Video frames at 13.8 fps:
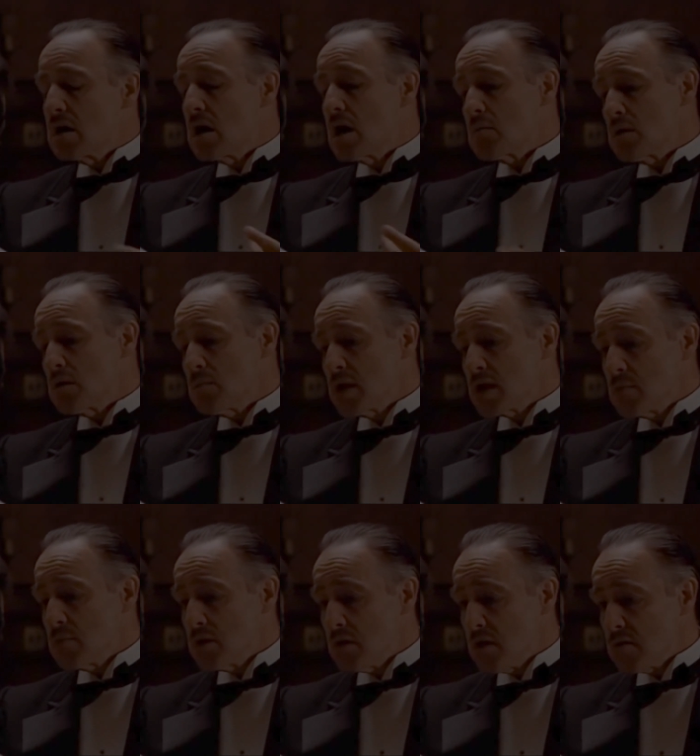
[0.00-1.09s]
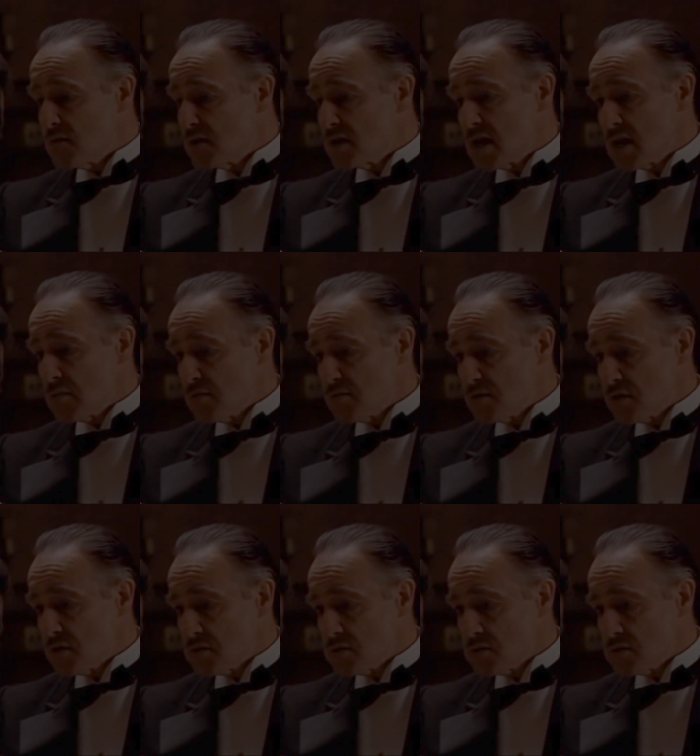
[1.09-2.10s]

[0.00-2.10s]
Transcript: I'm gonna make them an offer he can't refuse.